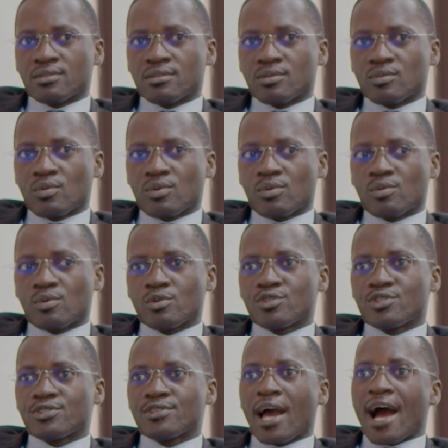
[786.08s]

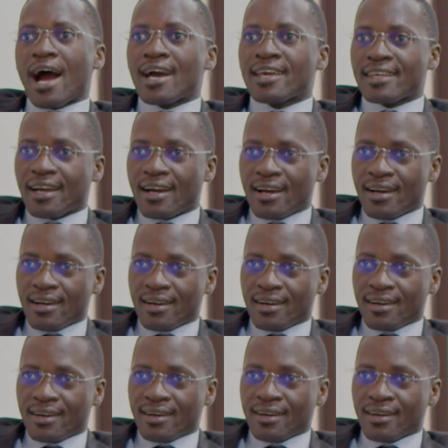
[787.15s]
was higher
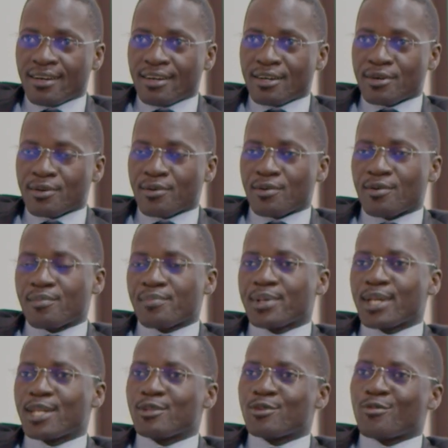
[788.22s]

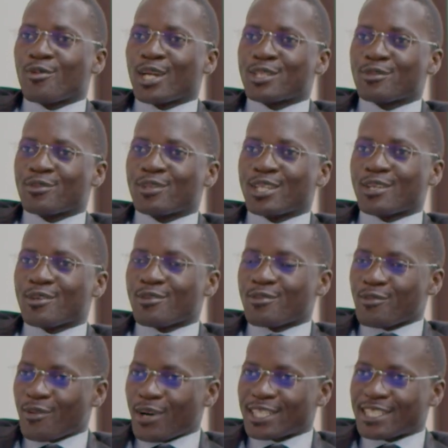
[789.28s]
compared to what
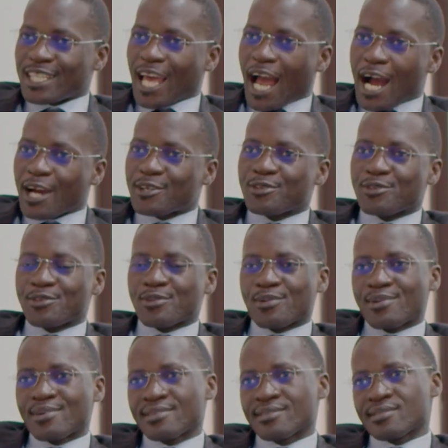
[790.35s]
the actual
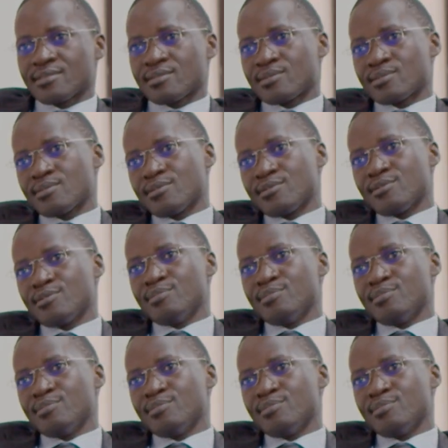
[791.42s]
would